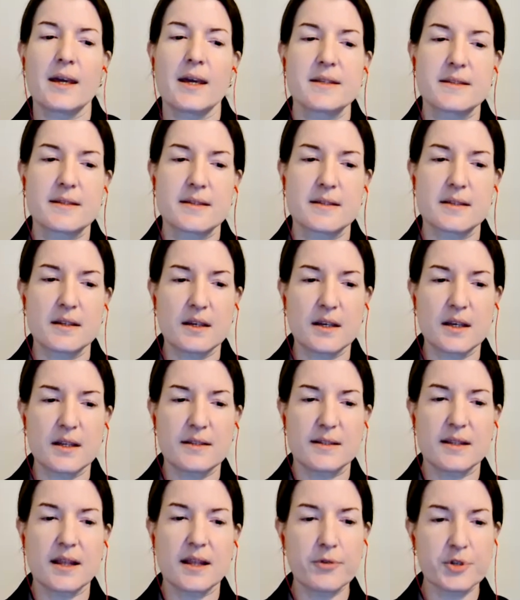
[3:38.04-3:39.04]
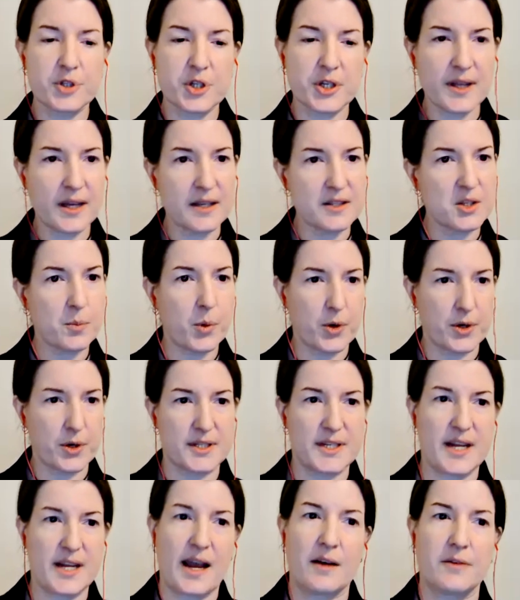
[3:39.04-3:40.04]
It's leveraging that support
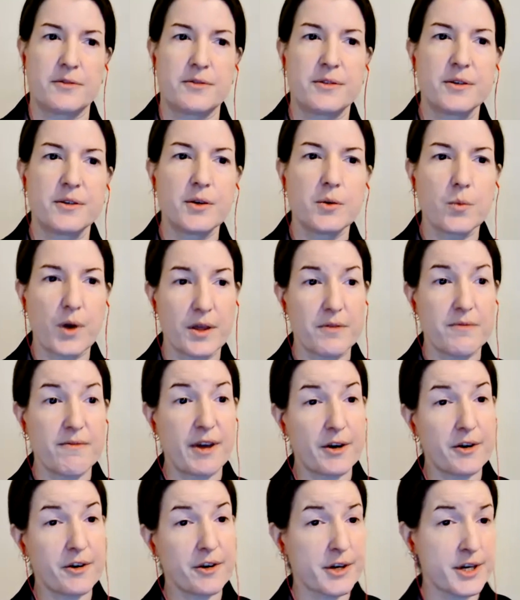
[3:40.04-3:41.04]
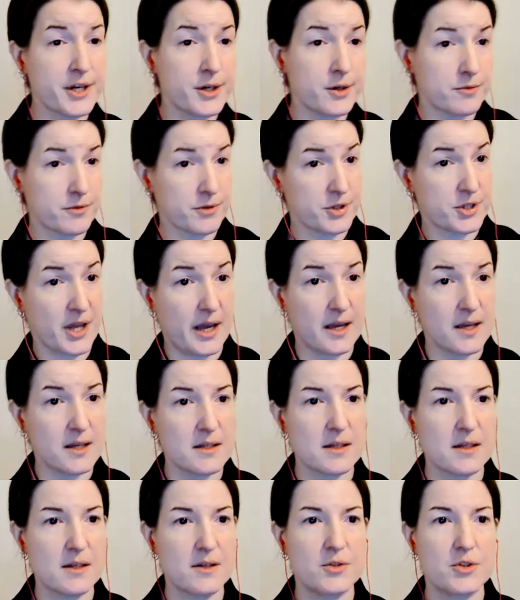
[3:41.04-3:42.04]
staff with veterinary
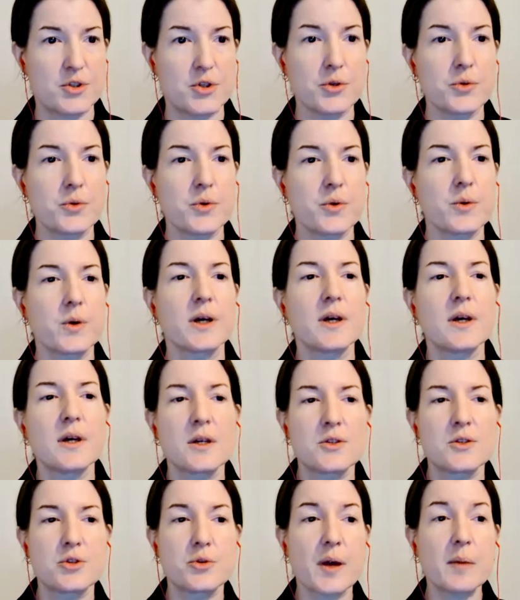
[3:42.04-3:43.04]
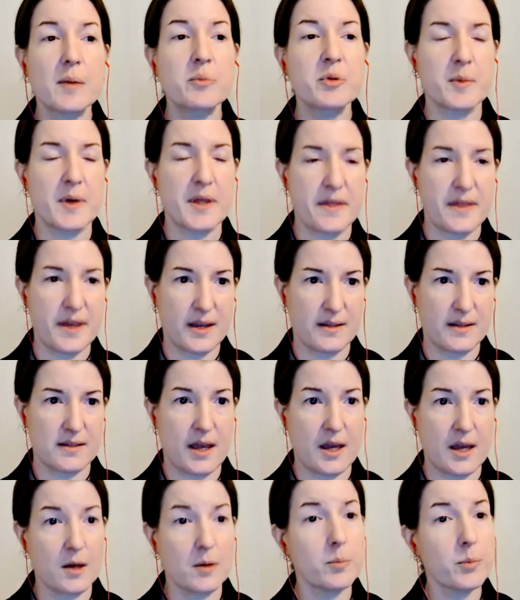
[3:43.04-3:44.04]
oversight to implement things
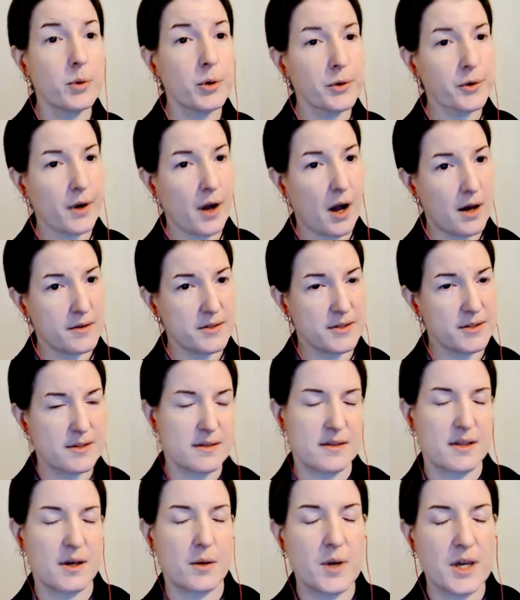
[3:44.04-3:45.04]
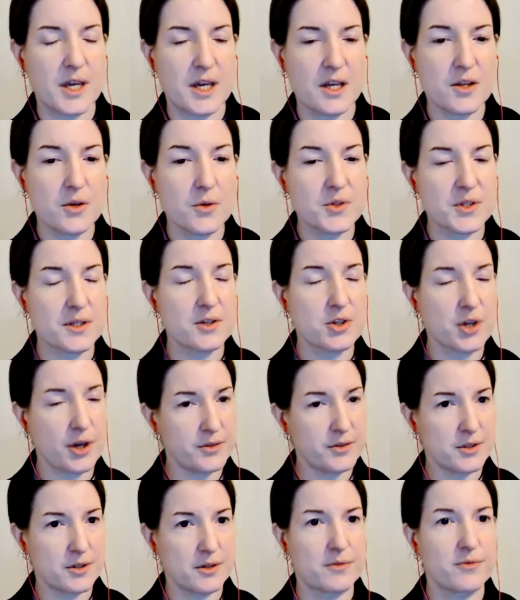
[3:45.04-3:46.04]
like protocols that we can use in the
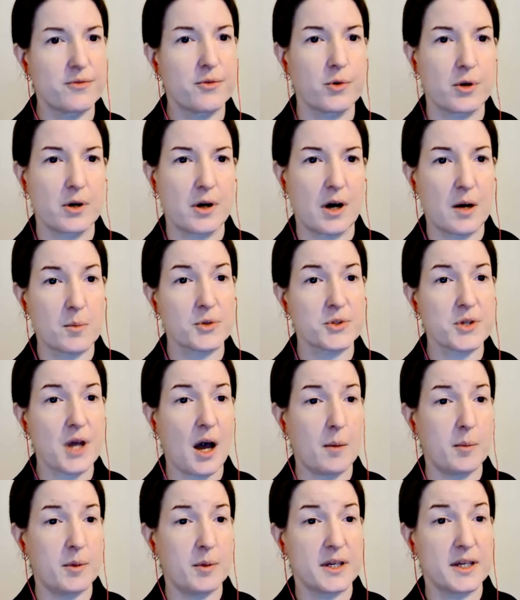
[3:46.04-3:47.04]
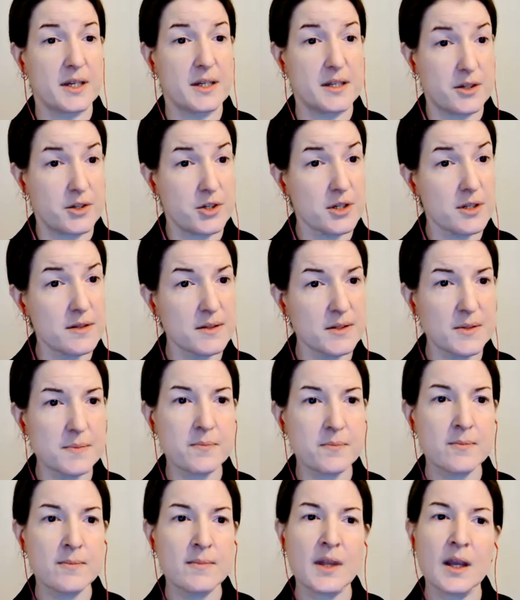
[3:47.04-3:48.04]
shelter for our most common conditions.
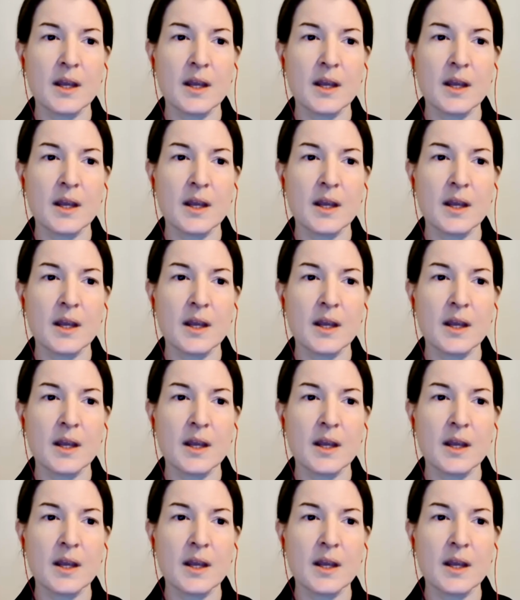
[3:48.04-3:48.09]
